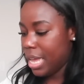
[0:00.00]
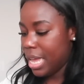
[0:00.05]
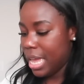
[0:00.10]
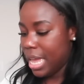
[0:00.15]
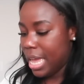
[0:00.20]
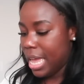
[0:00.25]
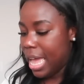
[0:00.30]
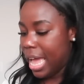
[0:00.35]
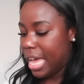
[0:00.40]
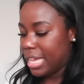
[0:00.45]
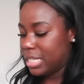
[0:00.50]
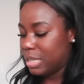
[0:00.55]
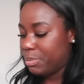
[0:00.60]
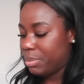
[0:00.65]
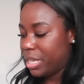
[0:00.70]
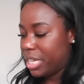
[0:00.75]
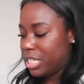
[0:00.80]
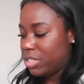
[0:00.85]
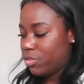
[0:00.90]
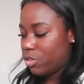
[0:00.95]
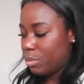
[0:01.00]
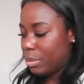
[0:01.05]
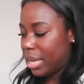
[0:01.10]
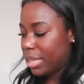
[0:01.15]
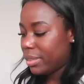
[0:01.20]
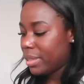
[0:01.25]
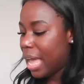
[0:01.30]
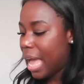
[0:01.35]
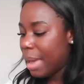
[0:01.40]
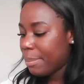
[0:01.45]
It has a place for
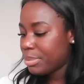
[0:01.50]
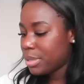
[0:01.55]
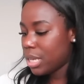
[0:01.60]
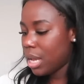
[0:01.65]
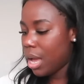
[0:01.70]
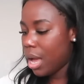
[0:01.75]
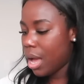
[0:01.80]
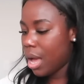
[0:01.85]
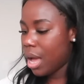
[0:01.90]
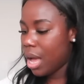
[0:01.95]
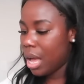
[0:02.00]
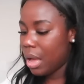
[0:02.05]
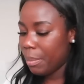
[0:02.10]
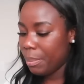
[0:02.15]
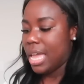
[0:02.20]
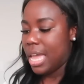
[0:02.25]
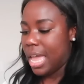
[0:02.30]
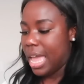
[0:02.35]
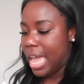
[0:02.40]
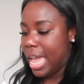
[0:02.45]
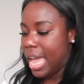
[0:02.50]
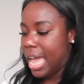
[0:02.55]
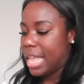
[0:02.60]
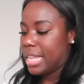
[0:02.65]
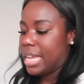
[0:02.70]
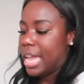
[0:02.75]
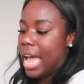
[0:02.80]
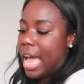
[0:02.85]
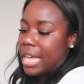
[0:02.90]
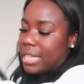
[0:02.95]
my laptop.
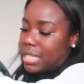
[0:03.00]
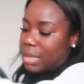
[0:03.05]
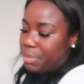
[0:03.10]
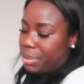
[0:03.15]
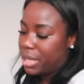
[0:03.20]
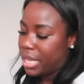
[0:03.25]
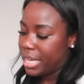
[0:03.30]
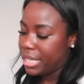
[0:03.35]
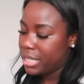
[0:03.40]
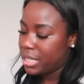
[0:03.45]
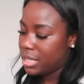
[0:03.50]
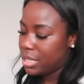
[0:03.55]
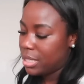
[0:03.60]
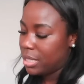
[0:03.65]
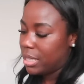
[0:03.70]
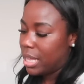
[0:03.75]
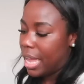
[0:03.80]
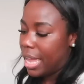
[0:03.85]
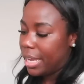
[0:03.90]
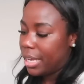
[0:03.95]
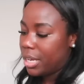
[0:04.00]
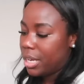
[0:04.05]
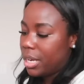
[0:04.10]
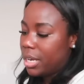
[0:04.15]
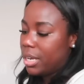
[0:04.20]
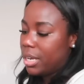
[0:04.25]
And it has a place to like